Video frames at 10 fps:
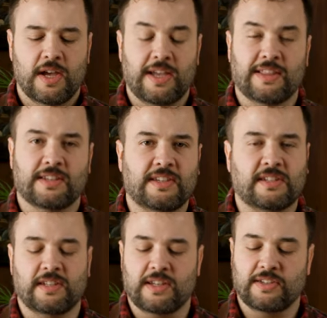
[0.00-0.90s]
in the
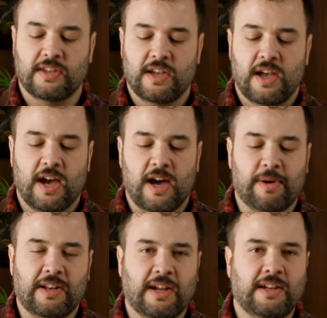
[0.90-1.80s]
sixties. Uh,
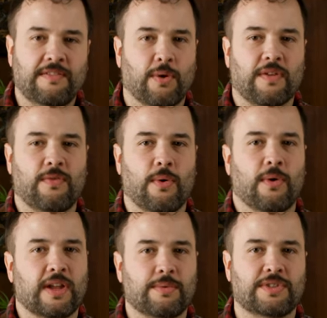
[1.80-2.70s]
but in nineteen
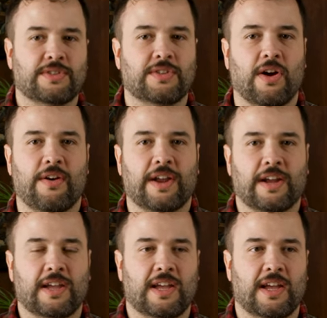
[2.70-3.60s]
forty-four, he was
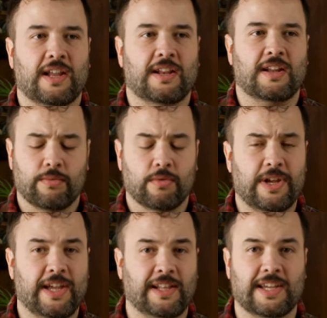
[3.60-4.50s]
starring in
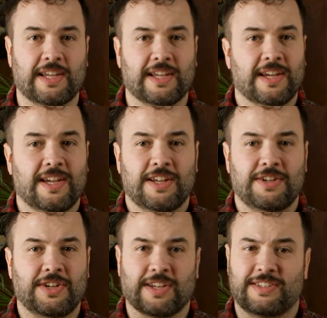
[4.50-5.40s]
really
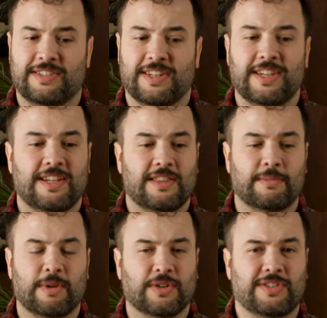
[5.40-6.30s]
just the
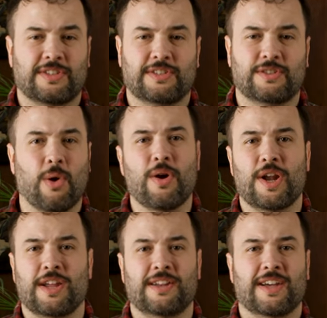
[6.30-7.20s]
most
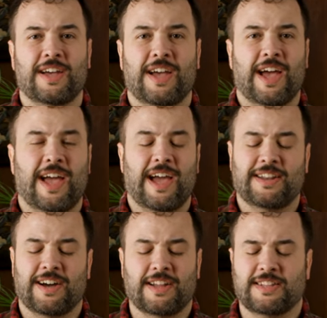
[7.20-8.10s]
sordid
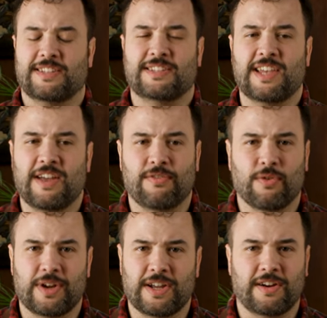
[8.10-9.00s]
and
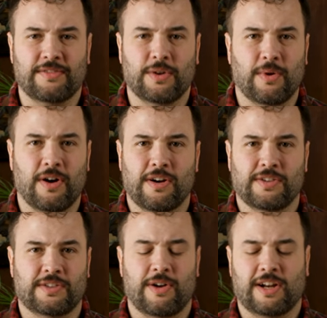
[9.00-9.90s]
unsavory of
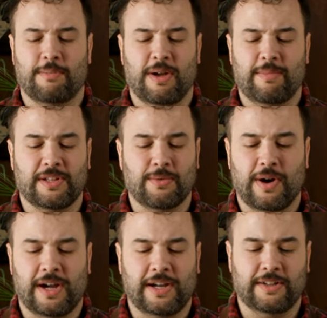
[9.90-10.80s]
noirs directed by Billy
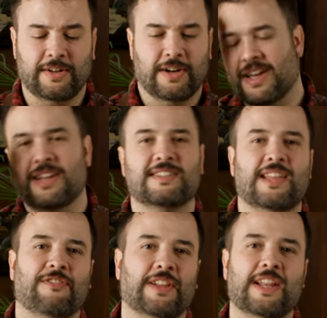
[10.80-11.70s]
Wilder. It is
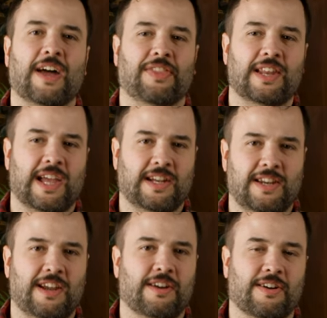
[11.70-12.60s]
definitely not the
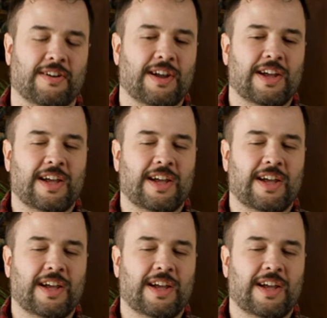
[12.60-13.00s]
nadir